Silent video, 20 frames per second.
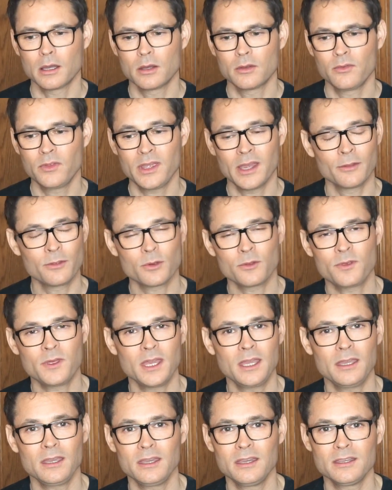The other
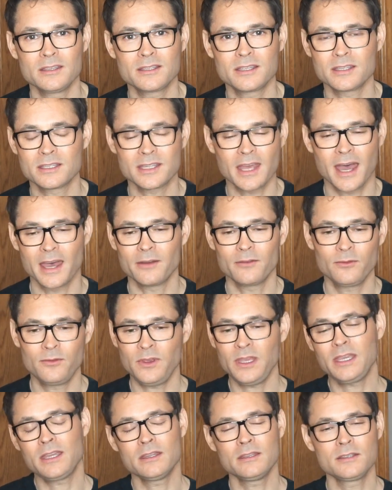thing is that
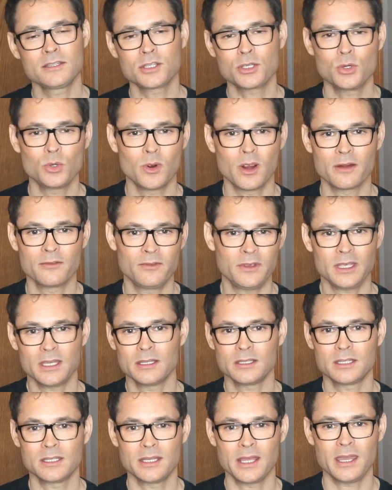vegans who are
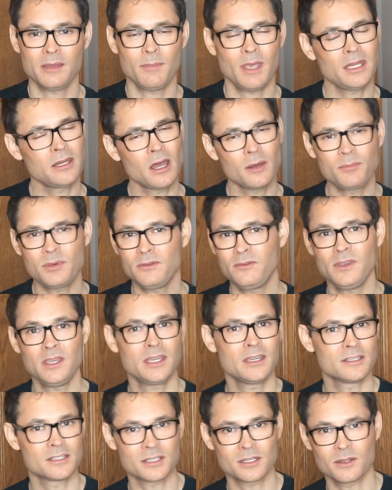vegan today may not be
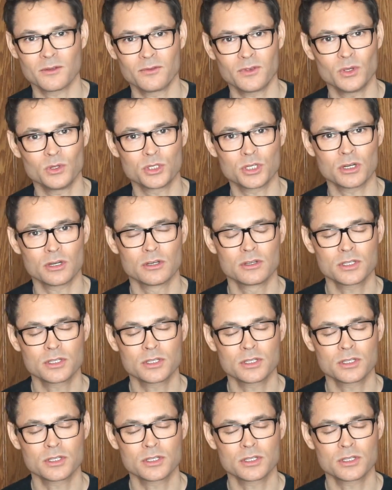vegans in the future.